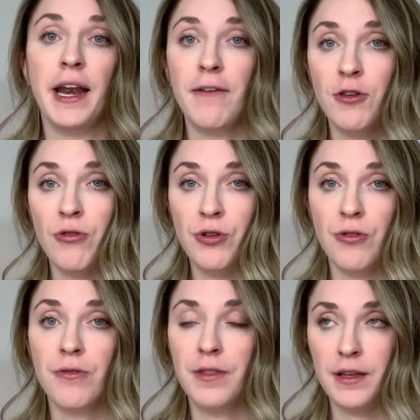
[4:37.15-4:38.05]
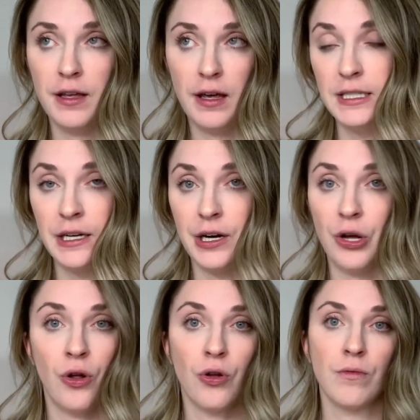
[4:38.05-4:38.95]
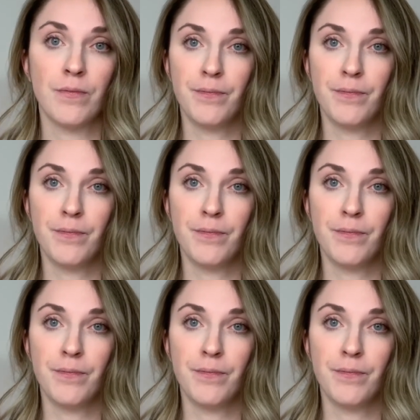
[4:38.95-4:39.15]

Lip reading: if you knew the material